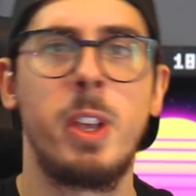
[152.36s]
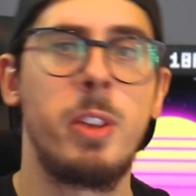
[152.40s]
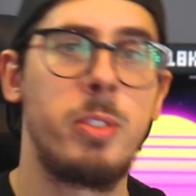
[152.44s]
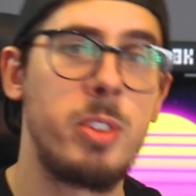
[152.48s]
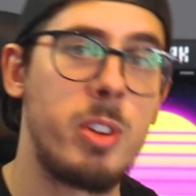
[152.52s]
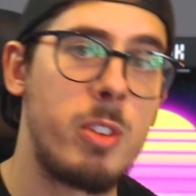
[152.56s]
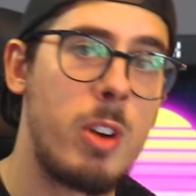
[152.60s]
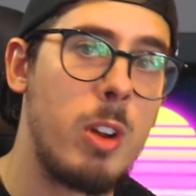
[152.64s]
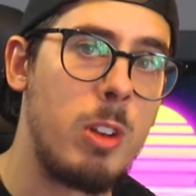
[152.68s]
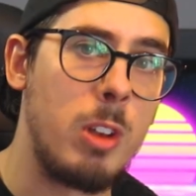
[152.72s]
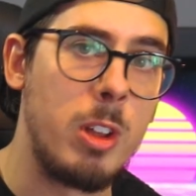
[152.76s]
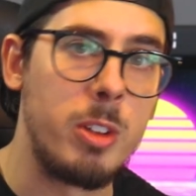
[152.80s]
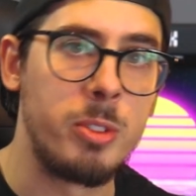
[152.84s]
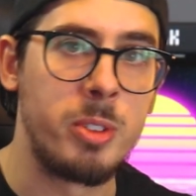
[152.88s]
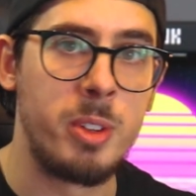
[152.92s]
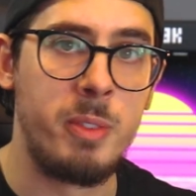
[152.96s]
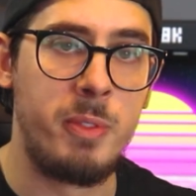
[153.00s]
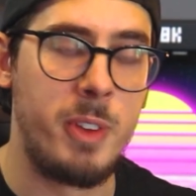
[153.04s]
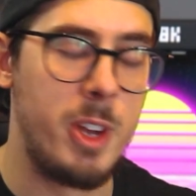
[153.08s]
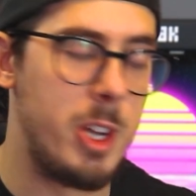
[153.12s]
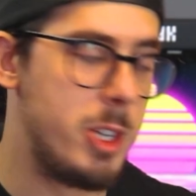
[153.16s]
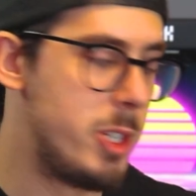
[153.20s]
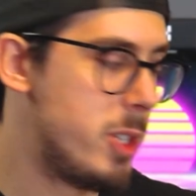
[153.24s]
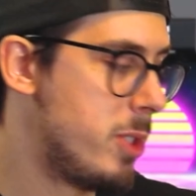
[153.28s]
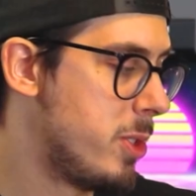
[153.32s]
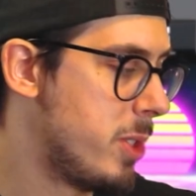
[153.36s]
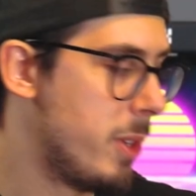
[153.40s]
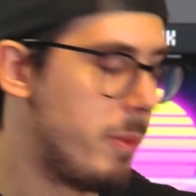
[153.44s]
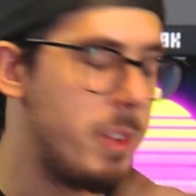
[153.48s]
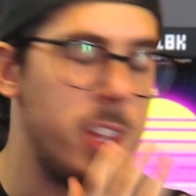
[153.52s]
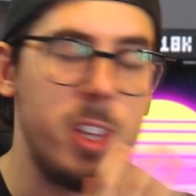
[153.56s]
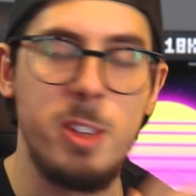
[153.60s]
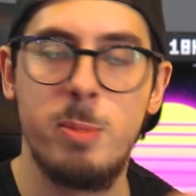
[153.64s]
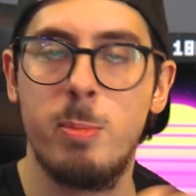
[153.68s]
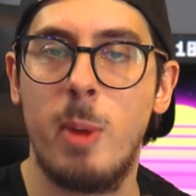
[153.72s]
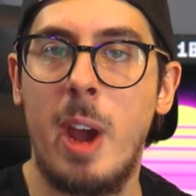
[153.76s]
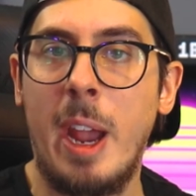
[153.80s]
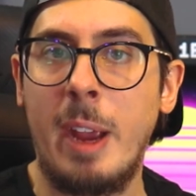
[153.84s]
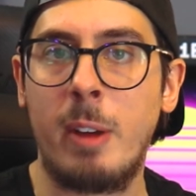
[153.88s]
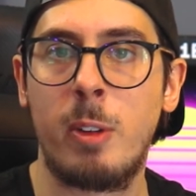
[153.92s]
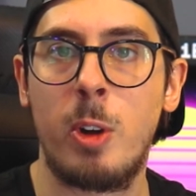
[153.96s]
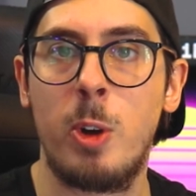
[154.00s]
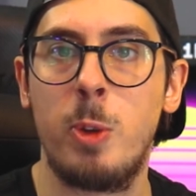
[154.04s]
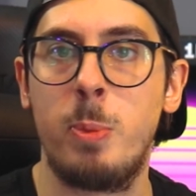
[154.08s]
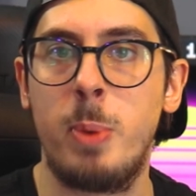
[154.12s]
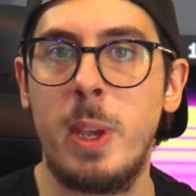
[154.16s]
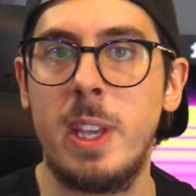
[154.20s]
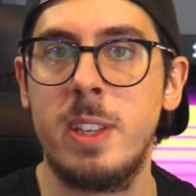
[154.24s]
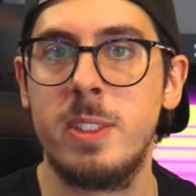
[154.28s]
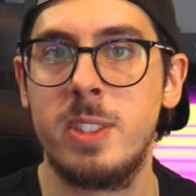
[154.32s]
Because there are lots of versions of these
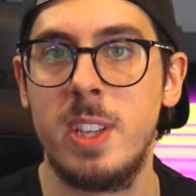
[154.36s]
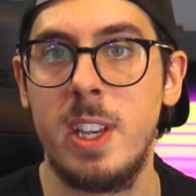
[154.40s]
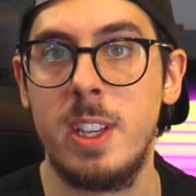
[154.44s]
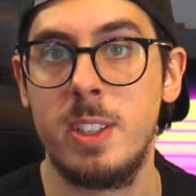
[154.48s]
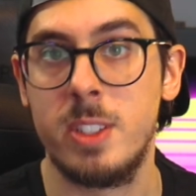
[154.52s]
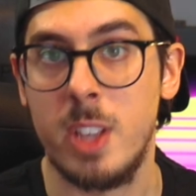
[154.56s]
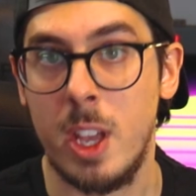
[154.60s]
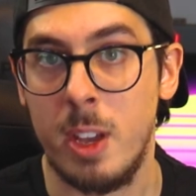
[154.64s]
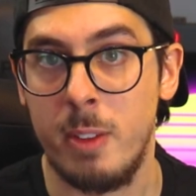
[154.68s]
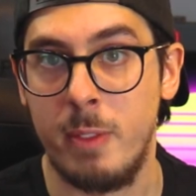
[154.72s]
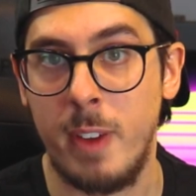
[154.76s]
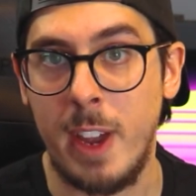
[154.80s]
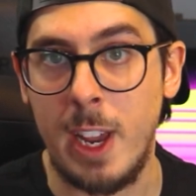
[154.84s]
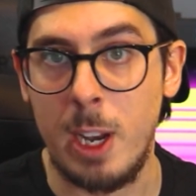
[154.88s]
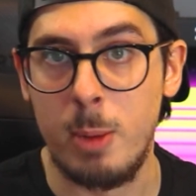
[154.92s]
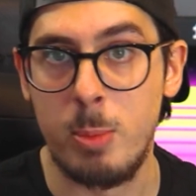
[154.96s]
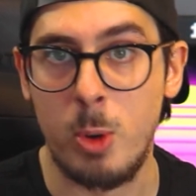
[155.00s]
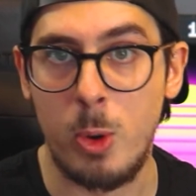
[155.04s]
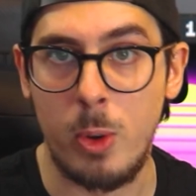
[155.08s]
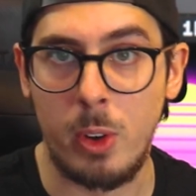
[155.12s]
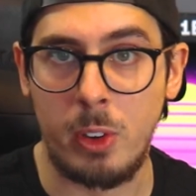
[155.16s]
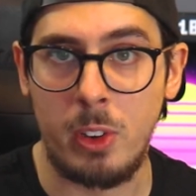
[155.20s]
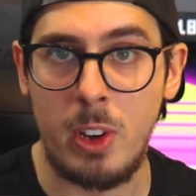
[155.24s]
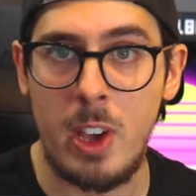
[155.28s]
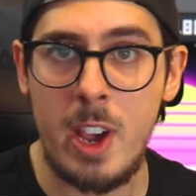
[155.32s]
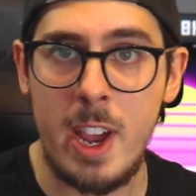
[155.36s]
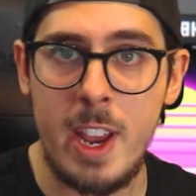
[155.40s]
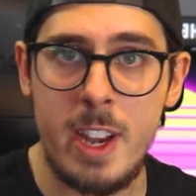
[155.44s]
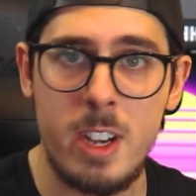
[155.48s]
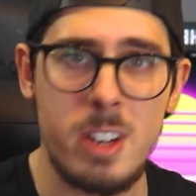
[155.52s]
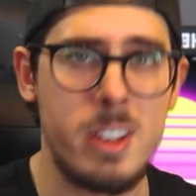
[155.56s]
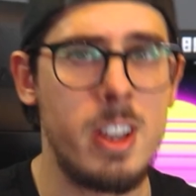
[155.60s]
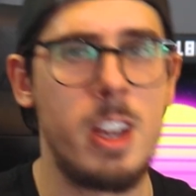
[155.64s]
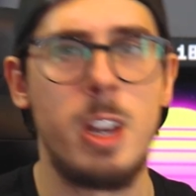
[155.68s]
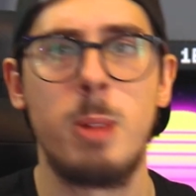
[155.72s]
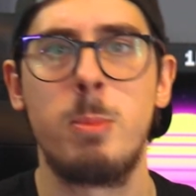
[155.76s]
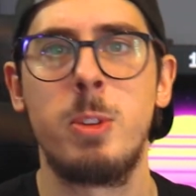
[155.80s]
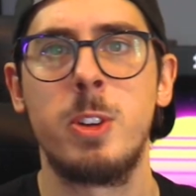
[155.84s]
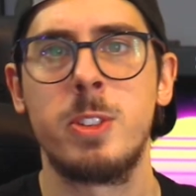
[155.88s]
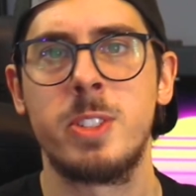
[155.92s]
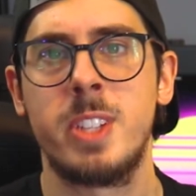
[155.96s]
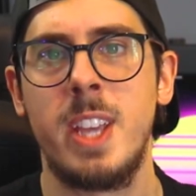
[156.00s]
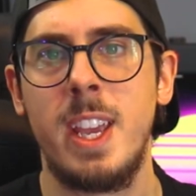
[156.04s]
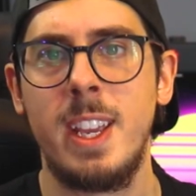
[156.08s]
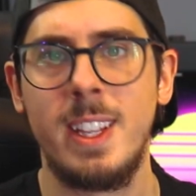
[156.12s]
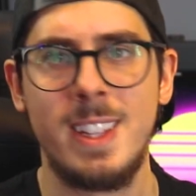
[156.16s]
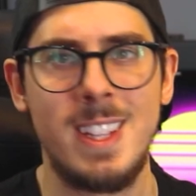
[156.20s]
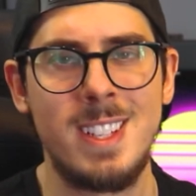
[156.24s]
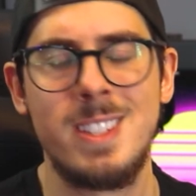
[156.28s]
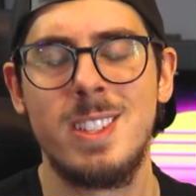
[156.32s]
micro PCs available online, and I'm not
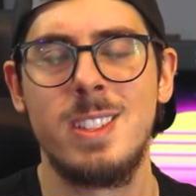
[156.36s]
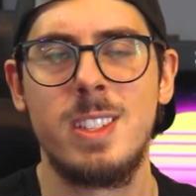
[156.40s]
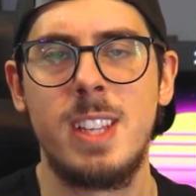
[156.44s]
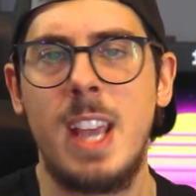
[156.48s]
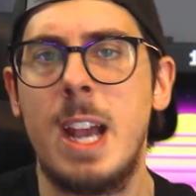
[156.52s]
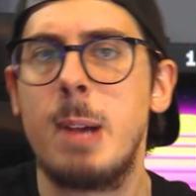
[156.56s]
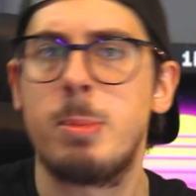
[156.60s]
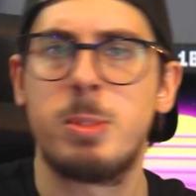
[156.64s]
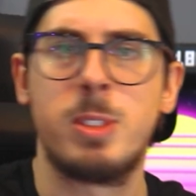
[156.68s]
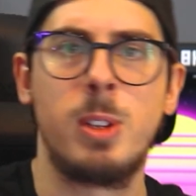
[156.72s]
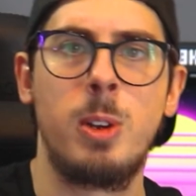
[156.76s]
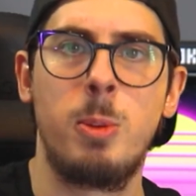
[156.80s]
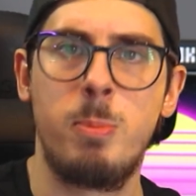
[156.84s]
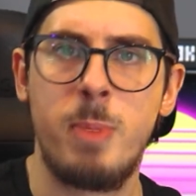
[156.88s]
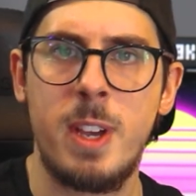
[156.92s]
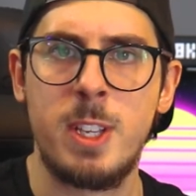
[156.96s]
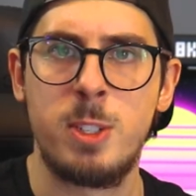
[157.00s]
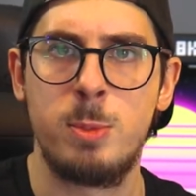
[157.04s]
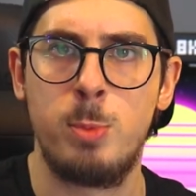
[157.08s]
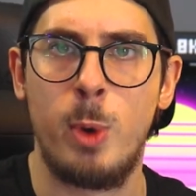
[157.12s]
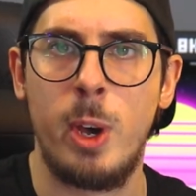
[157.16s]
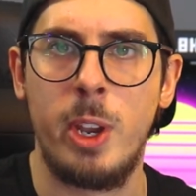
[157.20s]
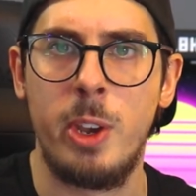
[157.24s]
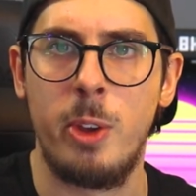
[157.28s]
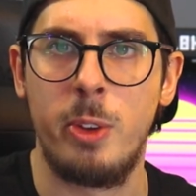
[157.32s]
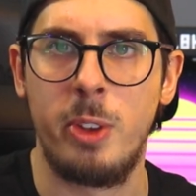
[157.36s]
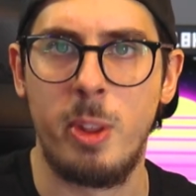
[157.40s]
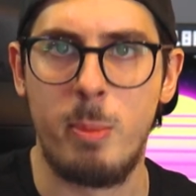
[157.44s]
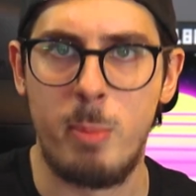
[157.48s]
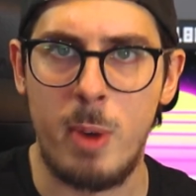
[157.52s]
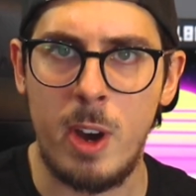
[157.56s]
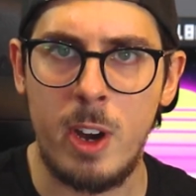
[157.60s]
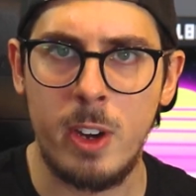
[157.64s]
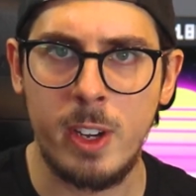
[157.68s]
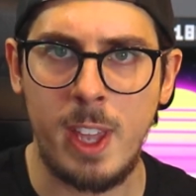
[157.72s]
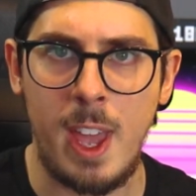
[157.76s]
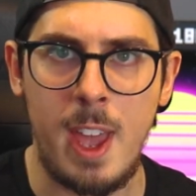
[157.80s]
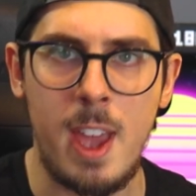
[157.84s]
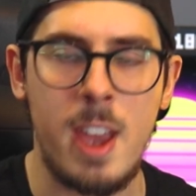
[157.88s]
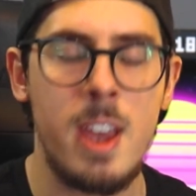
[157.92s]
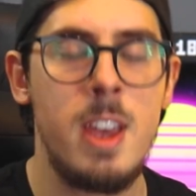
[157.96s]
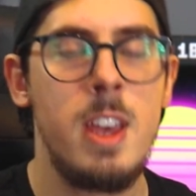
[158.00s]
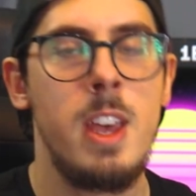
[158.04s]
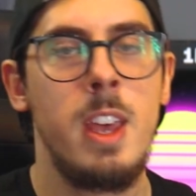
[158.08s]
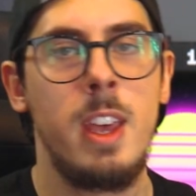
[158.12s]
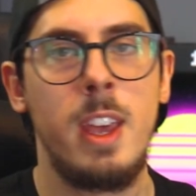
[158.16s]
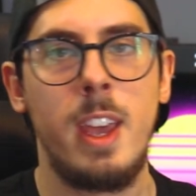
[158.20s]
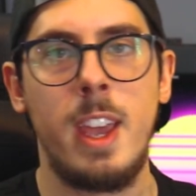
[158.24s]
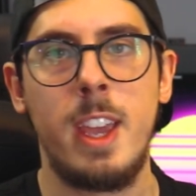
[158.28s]
saying this is the absolute best one on the market,